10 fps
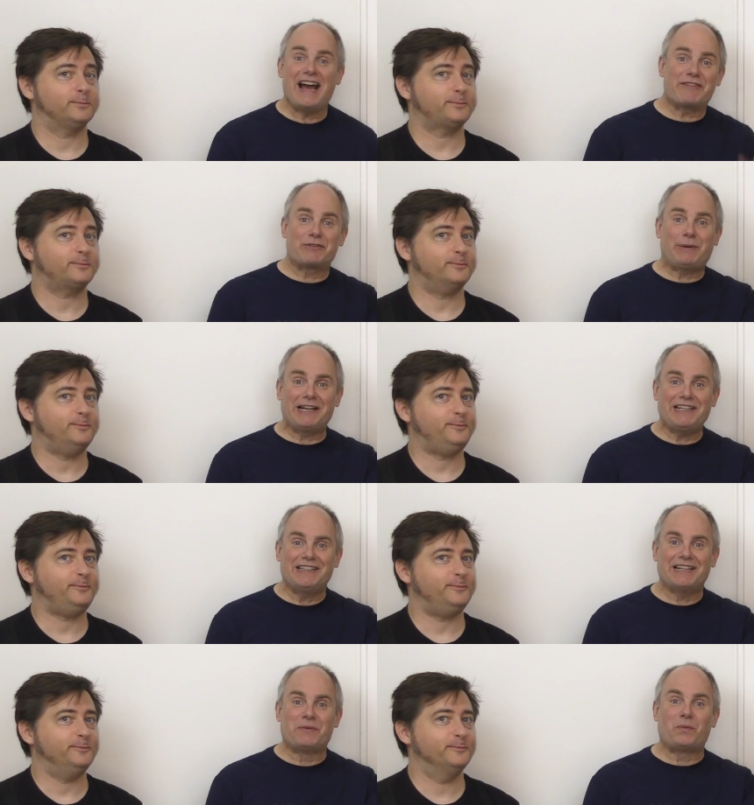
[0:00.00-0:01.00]

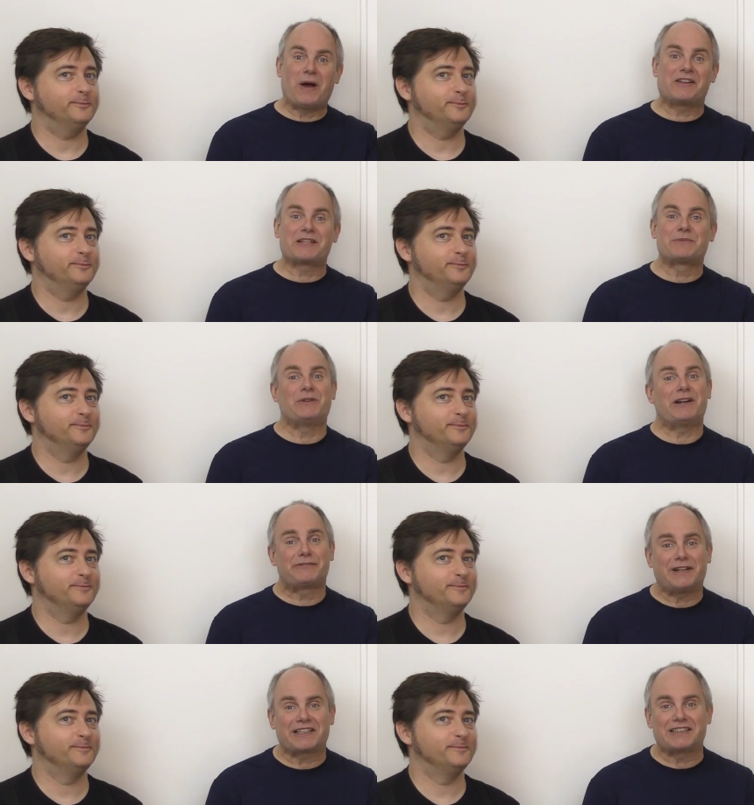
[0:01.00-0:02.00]
Speaker 1: everybody, and welcome to I
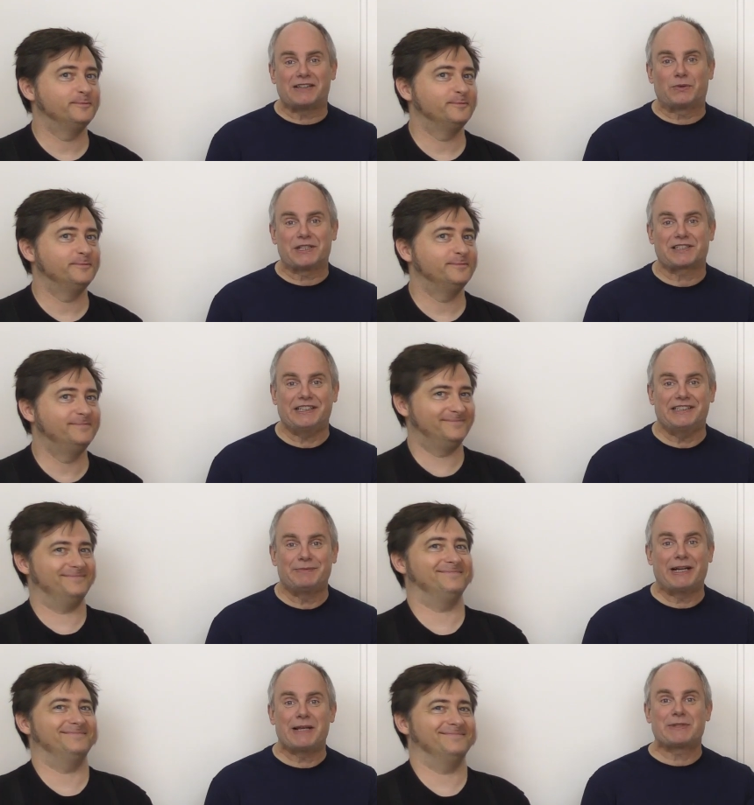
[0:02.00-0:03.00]
Fucking Love Whisky.
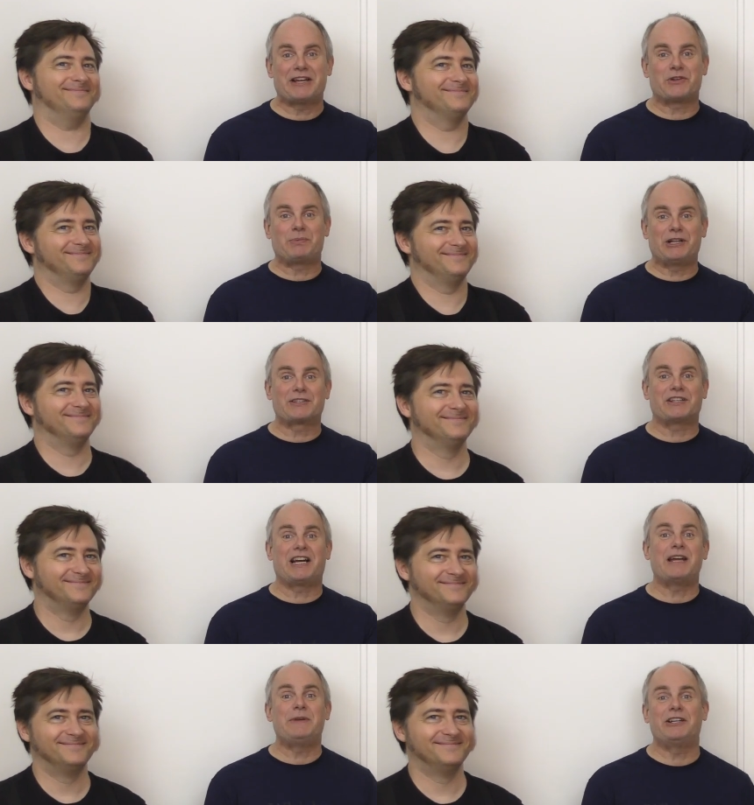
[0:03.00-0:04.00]
My name's Andrew Pierce, and
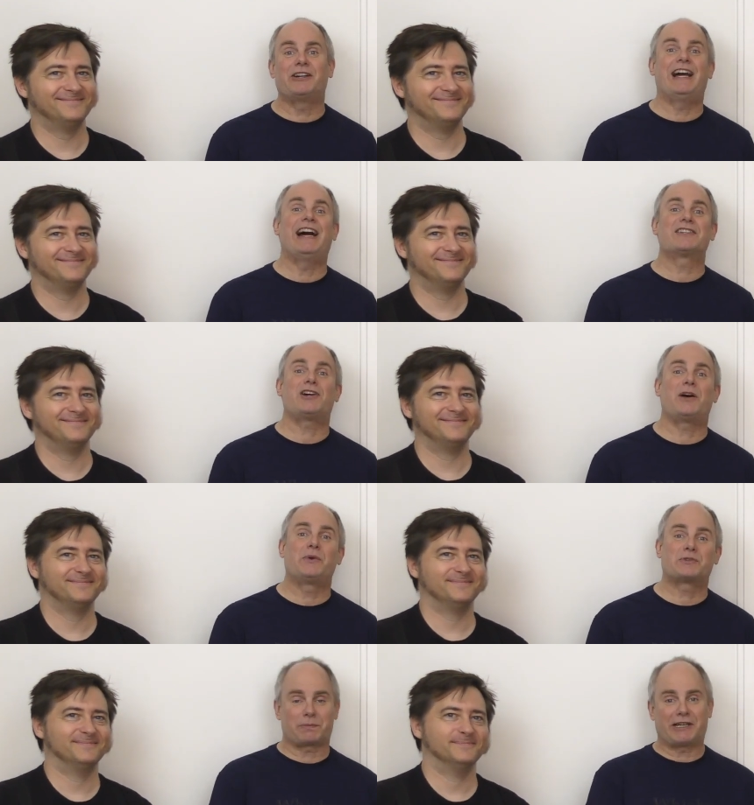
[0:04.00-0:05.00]
I am here, as
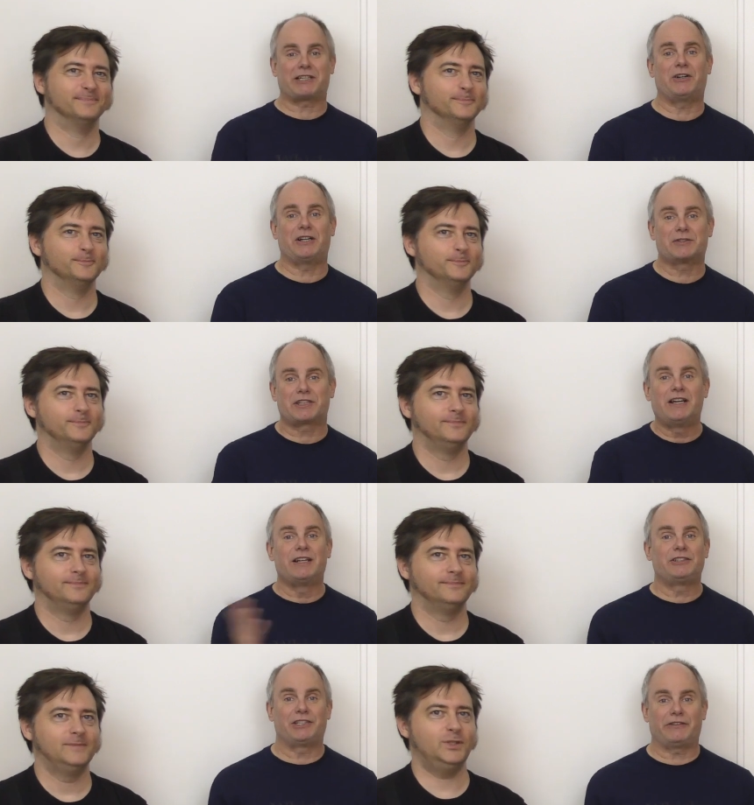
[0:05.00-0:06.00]
always, with my co-host,
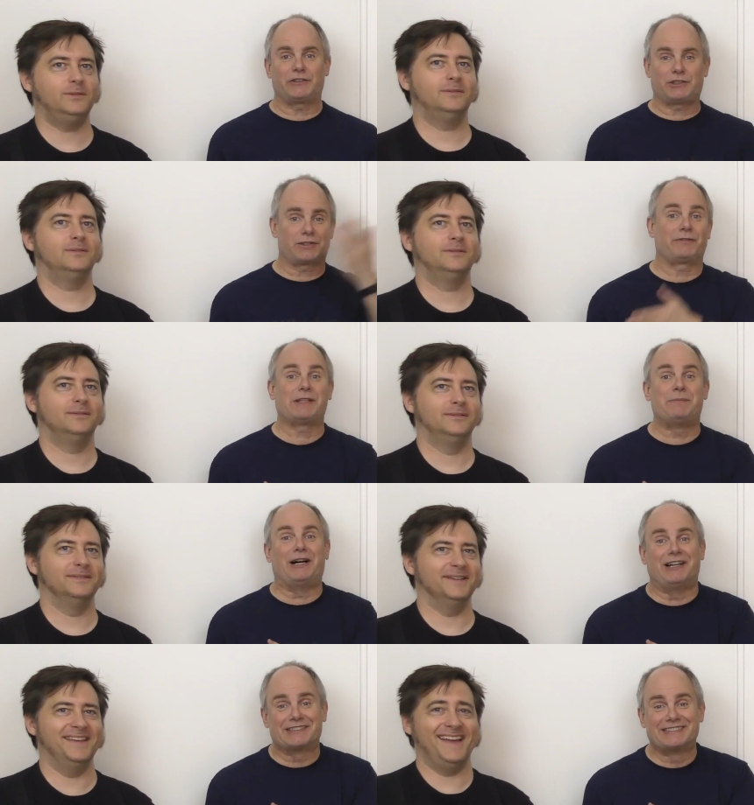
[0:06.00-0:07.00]
jo Joseph
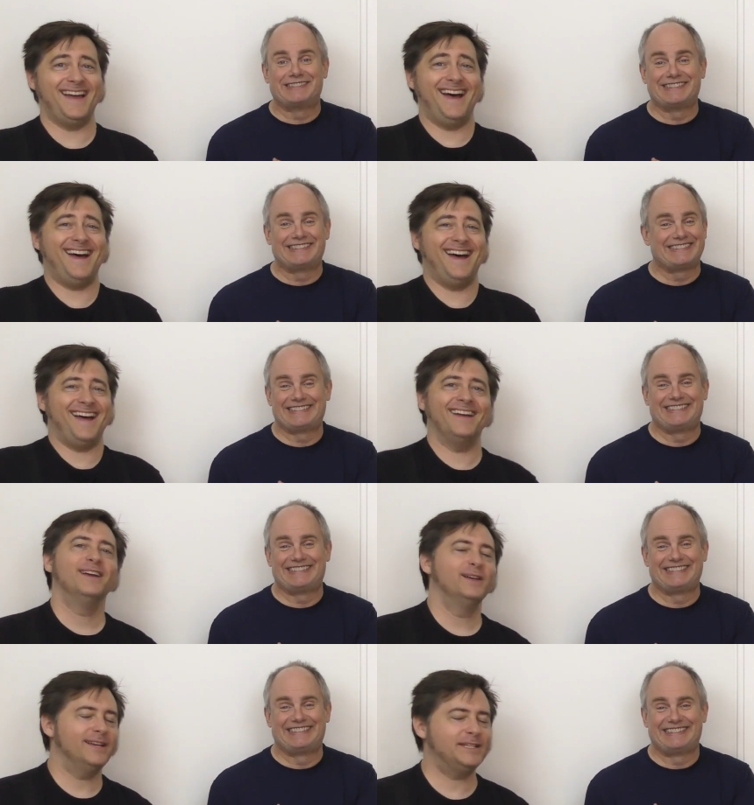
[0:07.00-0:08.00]
Limbaugh.
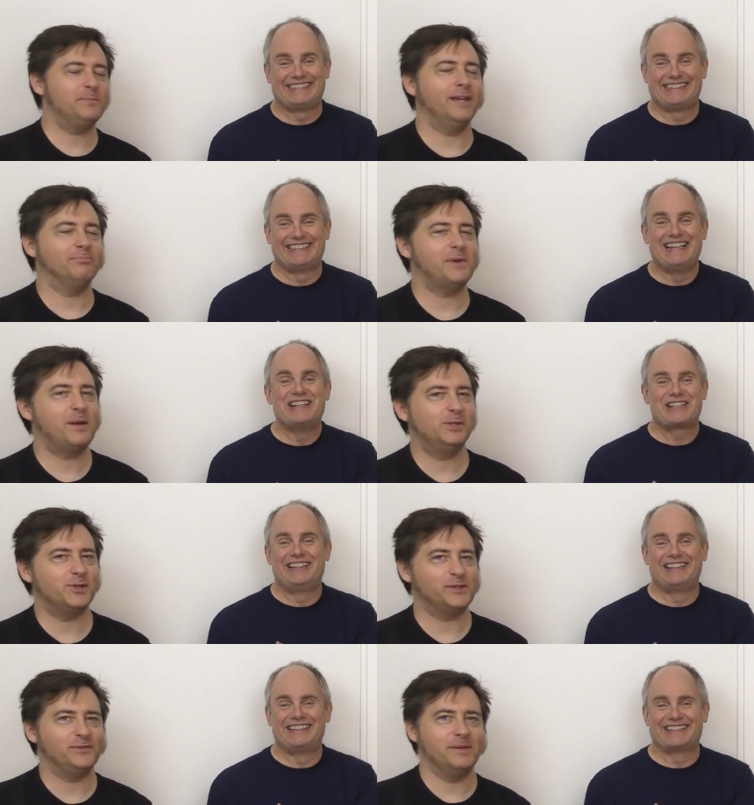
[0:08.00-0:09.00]
That's me. I'm
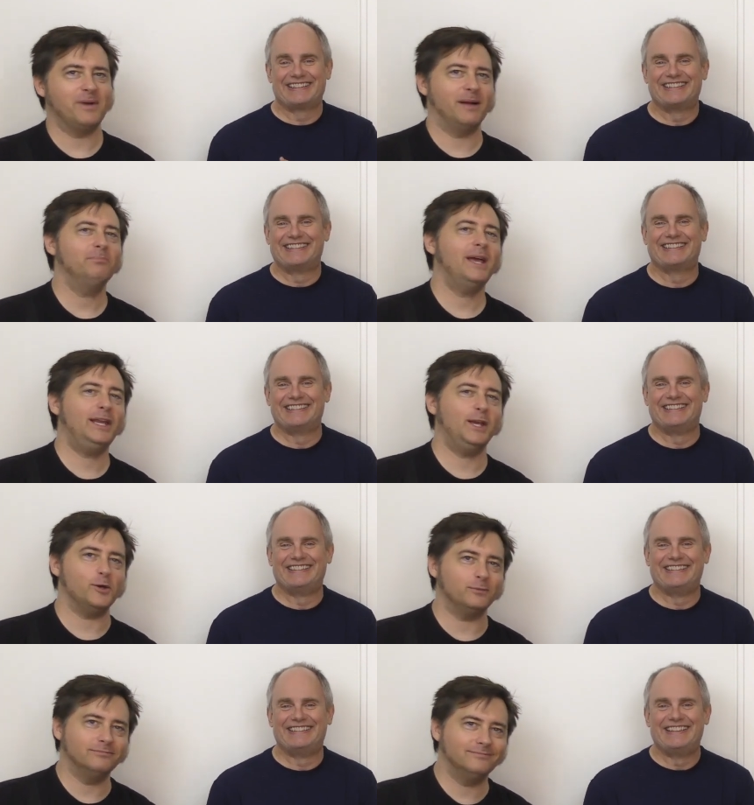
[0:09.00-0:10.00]
Joseph Limbaugh.
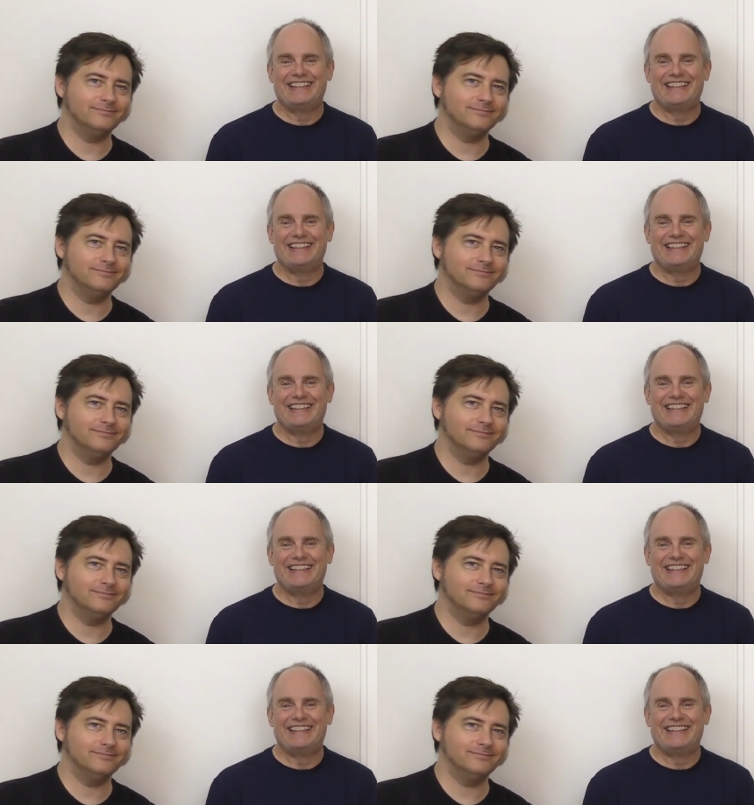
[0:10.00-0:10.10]
Speaker 2: Hello.